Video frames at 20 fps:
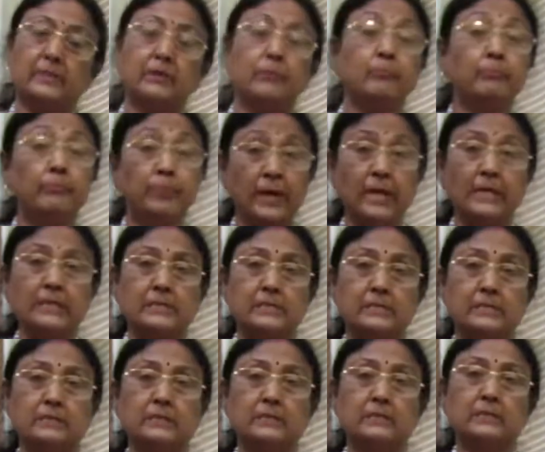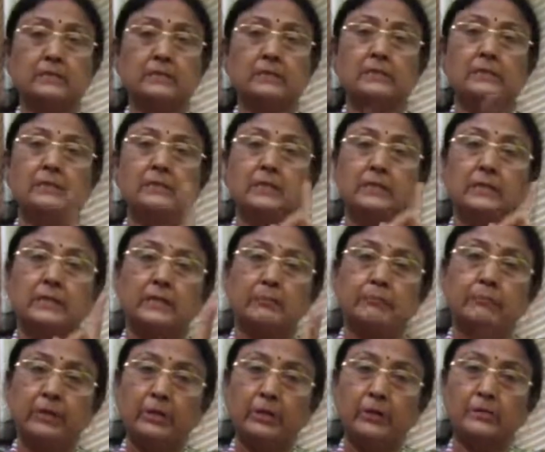But
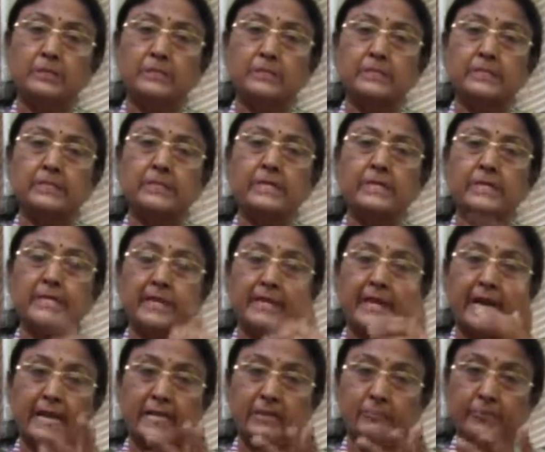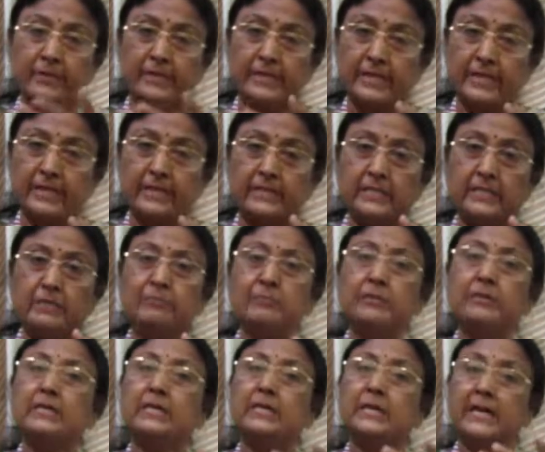velocity can be negative,
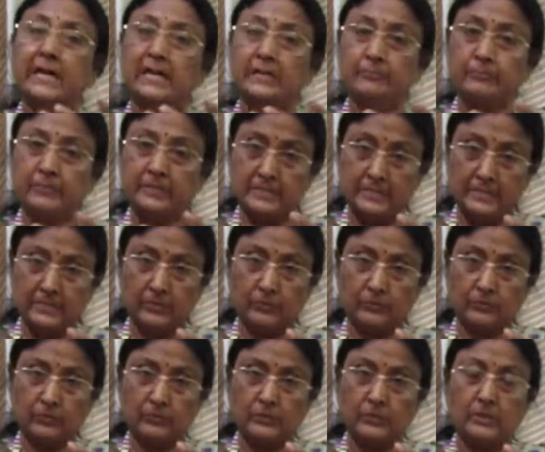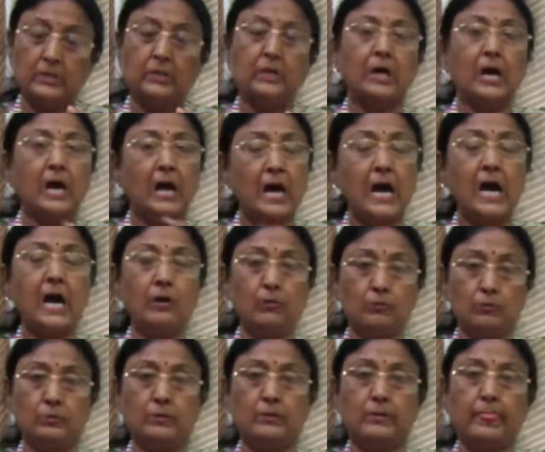can be 0.
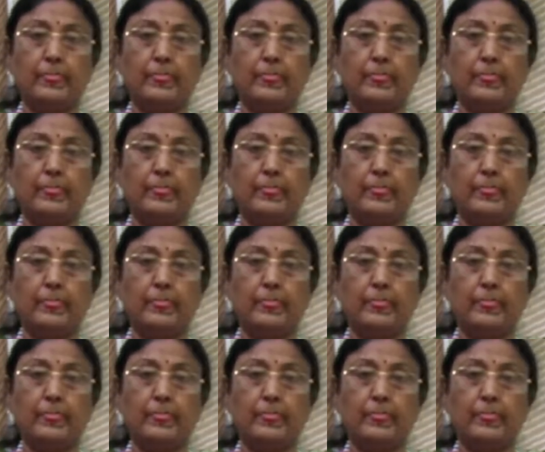How?